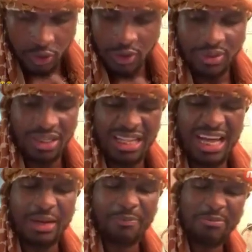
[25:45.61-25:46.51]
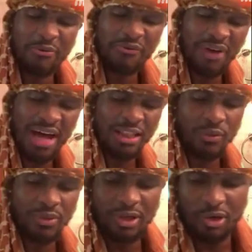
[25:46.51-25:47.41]
So there was a lot of people
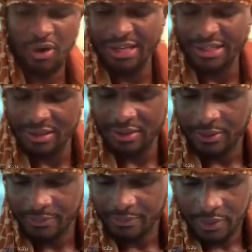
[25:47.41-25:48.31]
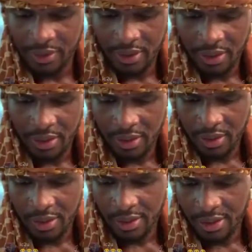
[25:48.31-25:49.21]
following the Christ.
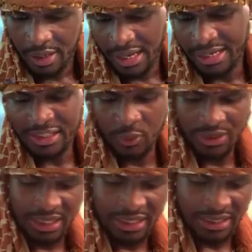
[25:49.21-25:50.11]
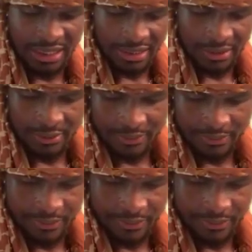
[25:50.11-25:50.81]
And guess what they did?